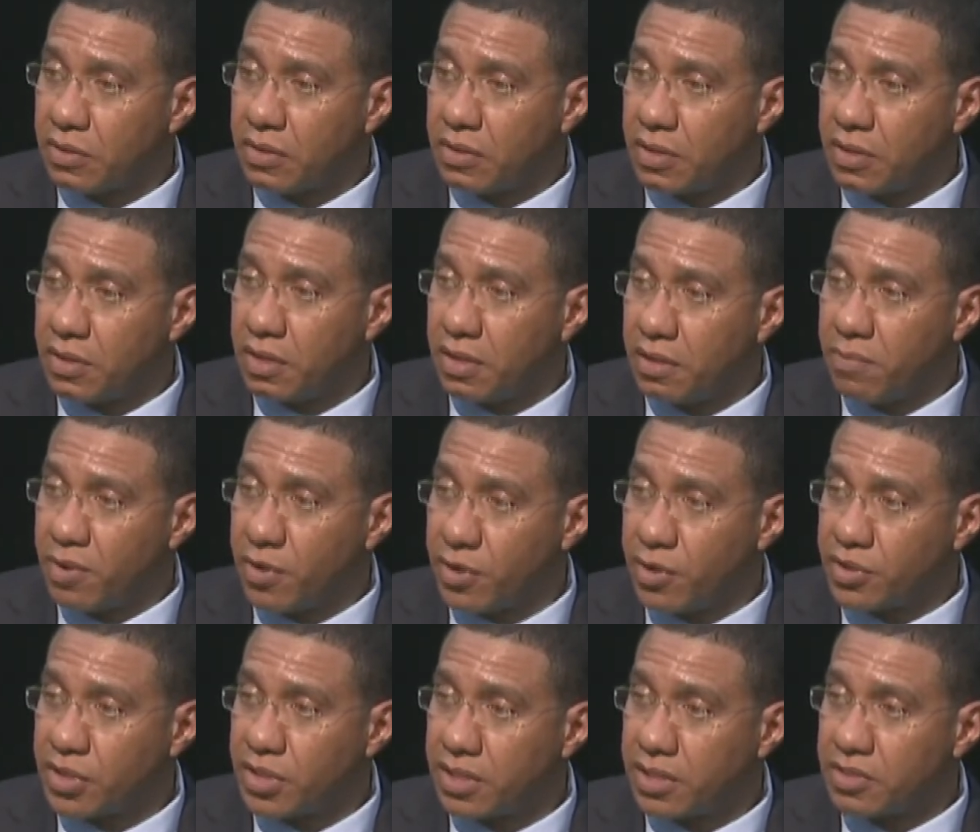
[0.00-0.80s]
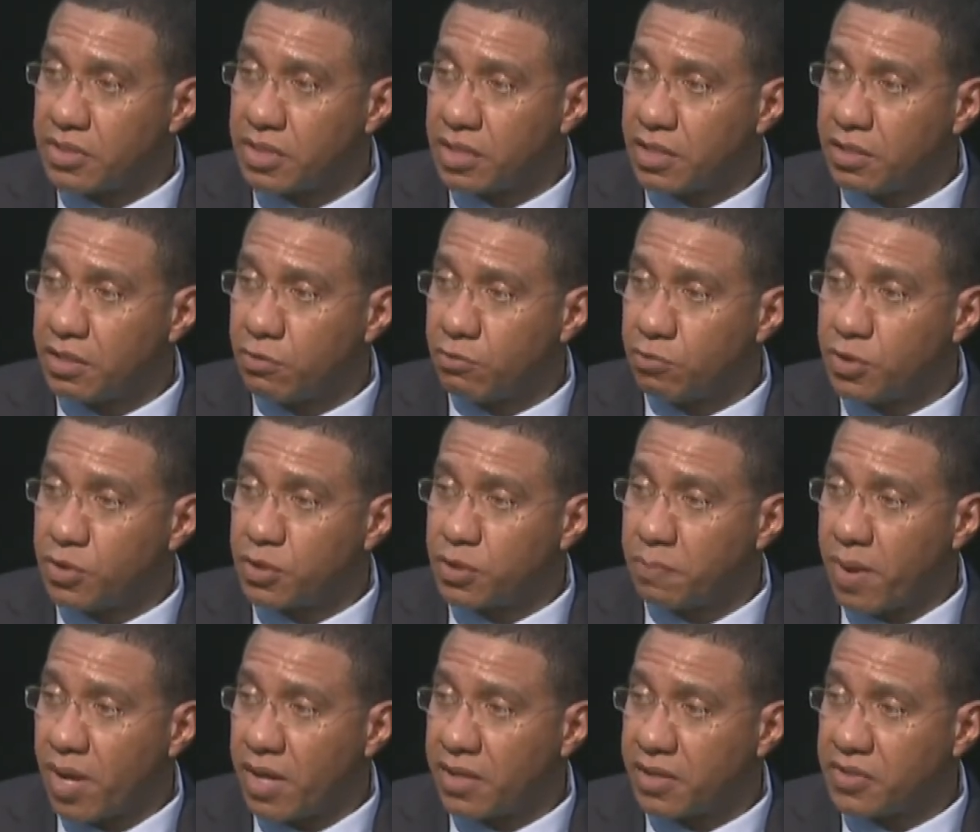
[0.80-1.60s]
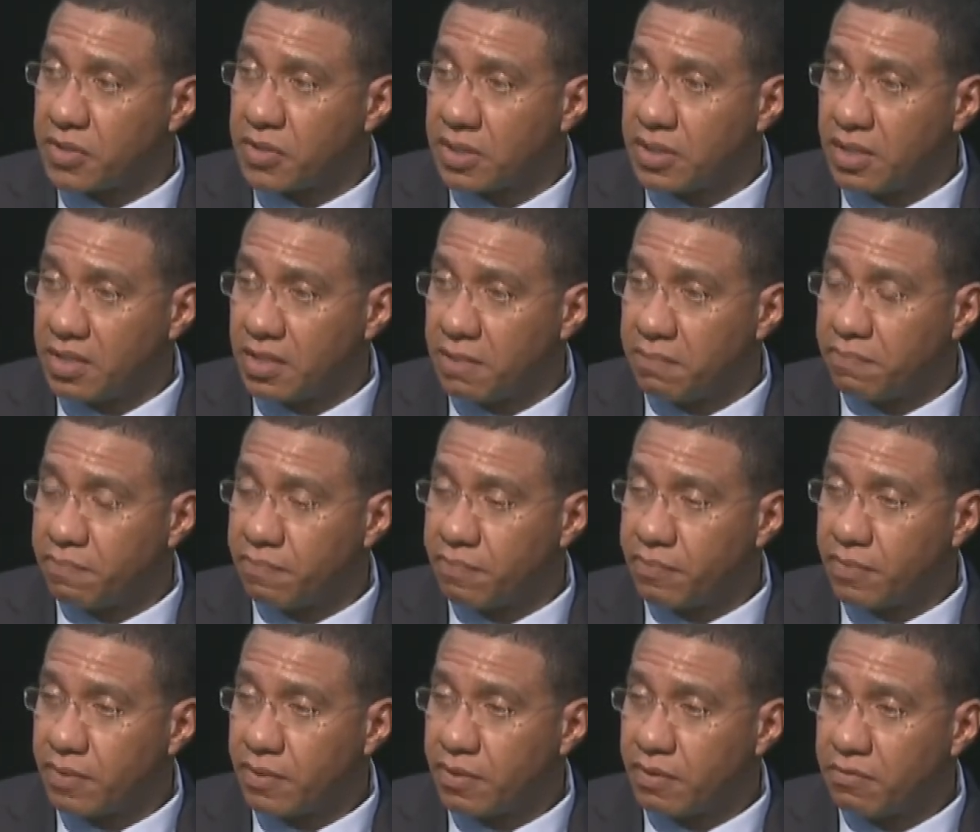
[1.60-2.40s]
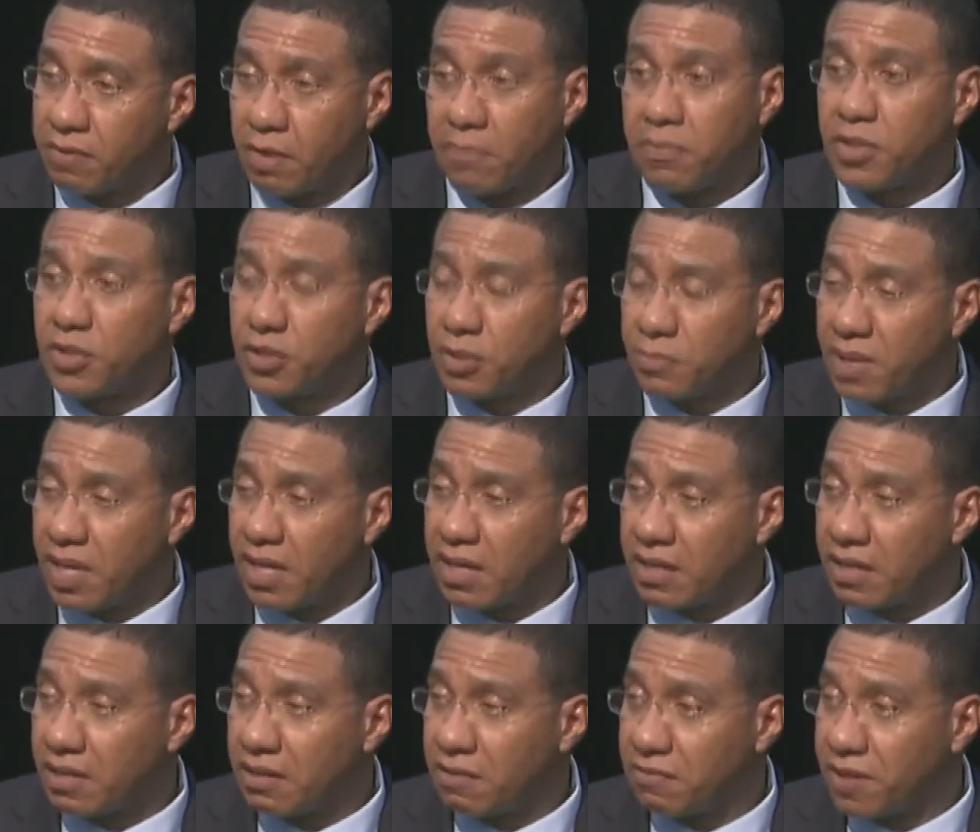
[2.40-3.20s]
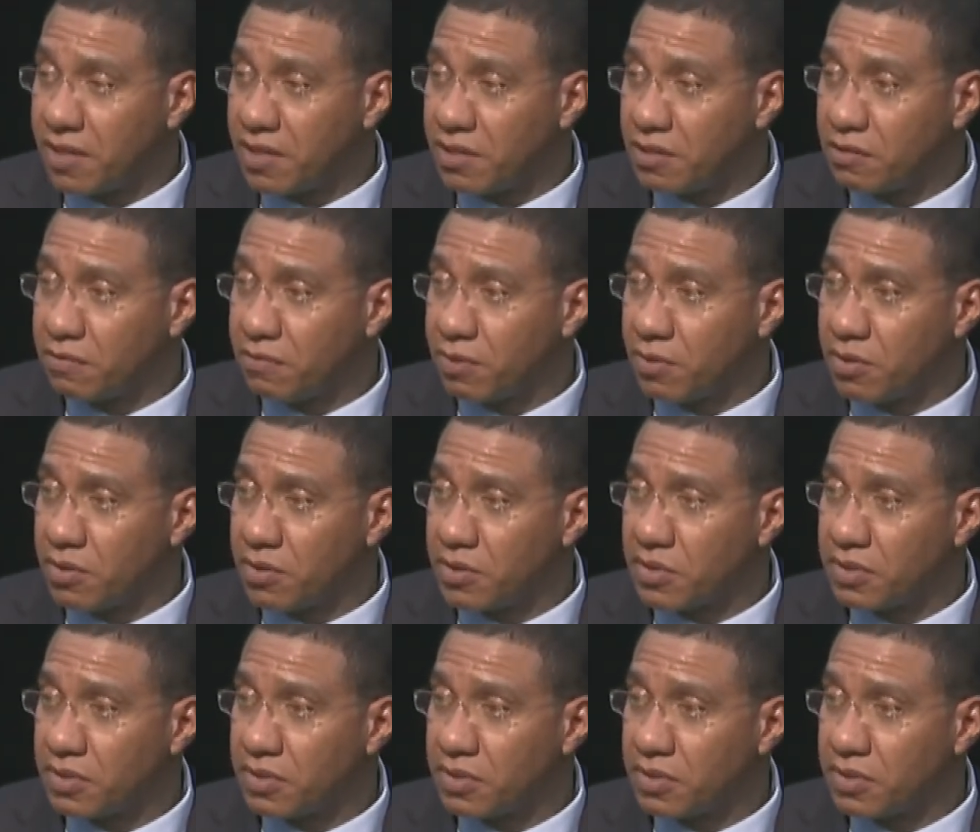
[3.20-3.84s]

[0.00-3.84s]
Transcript: emergency response team from the Jamaica Defense Force.